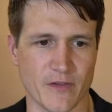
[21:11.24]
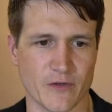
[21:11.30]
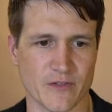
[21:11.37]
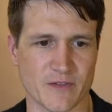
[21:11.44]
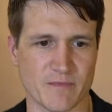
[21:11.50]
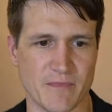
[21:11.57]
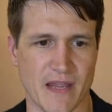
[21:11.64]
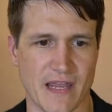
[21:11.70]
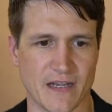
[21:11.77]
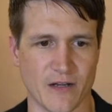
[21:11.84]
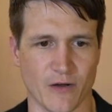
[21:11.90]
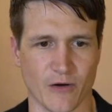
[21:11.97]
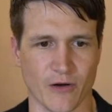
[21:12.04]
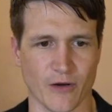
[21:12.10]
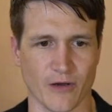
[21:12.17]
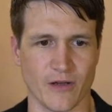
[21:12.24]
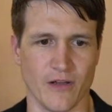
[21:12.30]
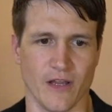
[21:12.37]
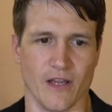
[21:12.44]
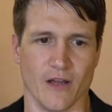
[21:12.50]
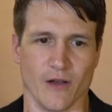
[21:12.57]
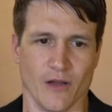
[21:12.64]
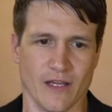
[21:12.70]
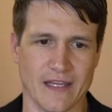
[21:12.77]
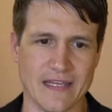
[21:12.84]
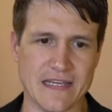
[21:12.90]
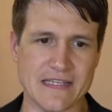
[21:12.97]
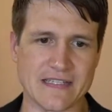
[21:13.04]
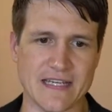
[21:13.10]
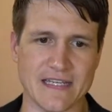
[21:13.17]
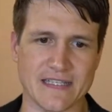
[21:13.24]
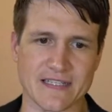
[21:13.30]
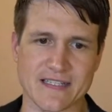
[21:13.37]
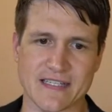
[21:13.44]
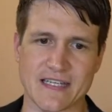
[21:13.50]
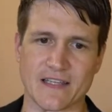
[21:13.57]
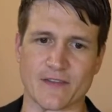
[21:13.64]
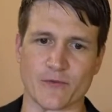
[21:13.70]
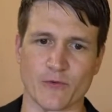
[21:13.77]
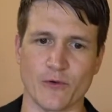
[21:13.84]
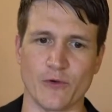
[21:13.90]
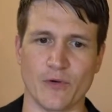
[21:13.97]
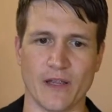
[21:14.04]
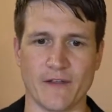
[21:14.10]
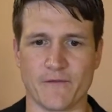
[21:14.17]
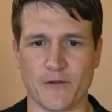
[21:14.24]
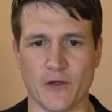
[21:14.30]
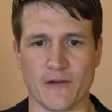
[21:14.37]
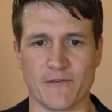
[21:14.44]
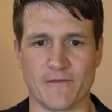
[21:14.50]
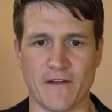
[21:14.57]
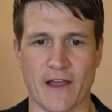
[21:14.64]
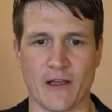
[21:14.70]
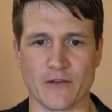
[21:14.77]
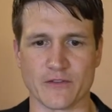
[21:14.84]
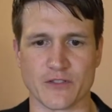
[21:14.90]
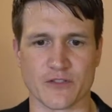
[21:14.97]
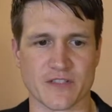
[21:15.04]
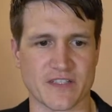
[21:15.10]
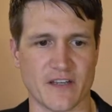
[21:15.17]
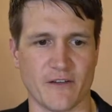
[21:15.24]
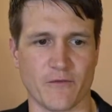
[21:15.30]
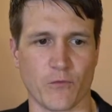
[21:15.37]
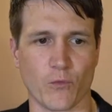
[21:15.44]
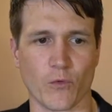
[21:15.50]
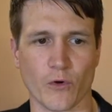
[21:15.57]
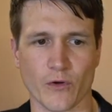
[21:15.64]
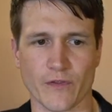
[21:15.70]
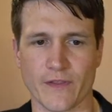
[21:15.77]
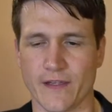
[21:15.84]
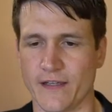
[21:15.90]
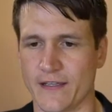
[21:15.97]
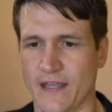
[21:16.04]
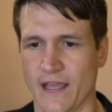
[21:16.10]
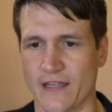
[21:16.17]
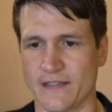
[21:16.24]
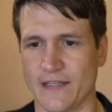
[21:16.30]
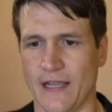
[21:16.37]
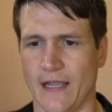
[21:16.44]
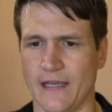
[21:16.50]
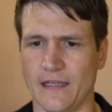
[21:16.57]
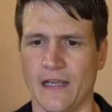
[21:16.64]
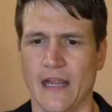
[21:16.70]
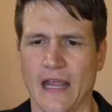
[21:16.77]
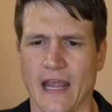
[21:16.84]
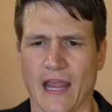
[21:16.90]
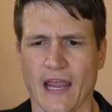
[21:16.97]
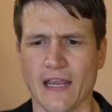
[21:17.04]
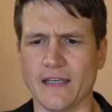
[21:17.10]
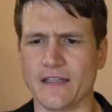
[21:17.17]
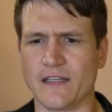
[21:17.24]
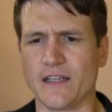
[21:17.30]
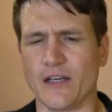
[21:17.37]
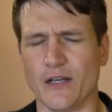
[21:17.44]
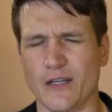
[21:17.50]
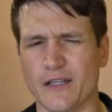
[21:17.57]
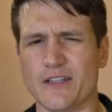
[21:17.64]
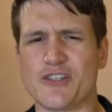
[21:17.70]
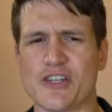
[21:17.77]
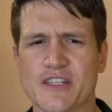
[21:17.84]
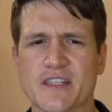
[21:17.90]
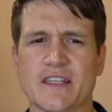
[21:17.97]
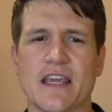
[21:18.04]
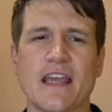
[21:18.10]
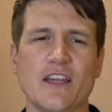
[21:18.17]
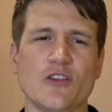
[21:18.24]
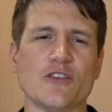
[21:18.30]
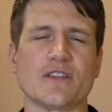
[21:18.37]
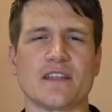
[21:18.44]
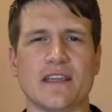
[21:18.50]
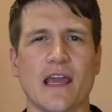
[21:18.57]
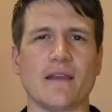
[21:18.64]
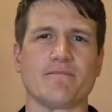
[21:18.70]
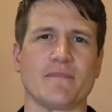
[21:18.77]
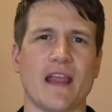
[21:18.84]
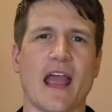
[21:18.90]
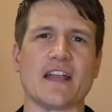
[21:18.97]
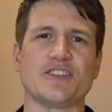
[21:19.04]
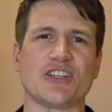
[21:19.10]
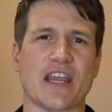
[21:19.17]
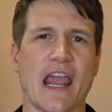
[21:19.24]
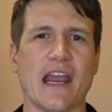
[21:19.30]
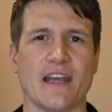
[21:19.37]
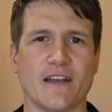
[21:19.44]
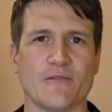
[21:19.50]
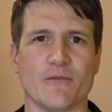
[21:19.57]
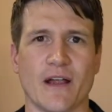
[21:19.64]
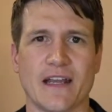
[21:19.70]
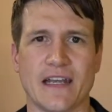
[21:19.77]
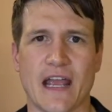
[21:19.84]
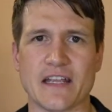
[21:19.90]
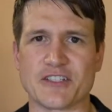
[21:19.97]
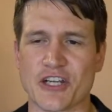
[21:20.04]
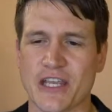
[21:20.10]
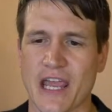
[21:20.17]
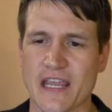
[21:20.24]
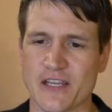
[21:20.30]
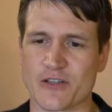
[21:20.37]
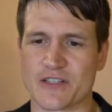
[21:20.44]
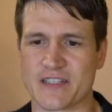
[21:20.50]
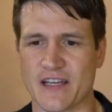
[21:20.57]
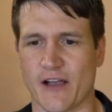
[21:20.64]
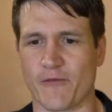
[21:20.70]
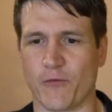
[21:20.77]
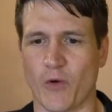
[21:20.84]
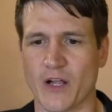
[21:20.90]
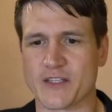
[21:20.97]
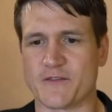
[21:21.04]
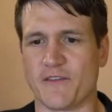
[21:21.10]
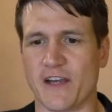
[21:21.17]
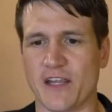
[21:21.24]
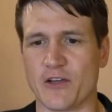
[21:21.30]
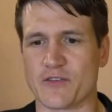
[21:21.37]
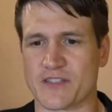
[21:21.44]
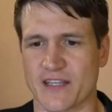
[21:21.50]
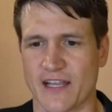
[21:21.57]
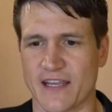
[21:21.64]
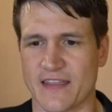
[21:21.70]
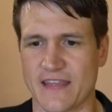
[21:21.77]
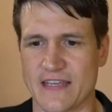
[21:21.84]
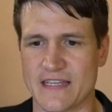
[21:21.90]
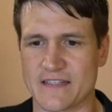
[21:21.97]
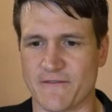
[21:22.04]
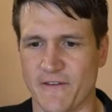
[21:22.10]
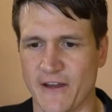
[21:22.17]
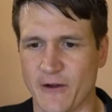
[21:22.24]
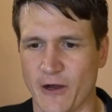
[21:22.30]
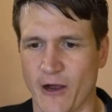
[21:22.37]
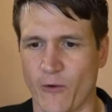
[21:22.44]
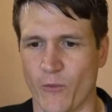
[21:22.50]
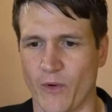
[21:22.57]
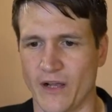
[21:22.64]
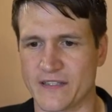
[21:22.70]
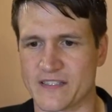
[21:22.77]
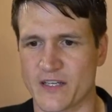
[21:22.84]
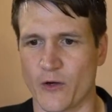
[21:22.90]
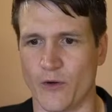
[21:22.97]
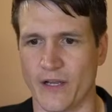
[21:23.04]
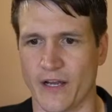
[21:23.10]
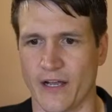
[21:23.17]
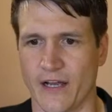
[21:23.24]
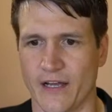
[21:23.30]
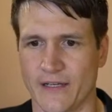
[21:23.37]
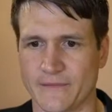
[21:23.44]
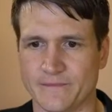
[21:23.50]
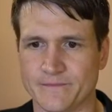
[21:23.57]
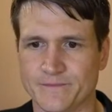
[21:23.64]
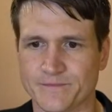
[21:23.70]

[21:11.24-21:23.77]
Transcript: Those men are easy to see through if you have found yourself worthy again. Yeah. And, and you know, just get your, get educated, right? Educate yourself, watch videos like these, figure out what's going on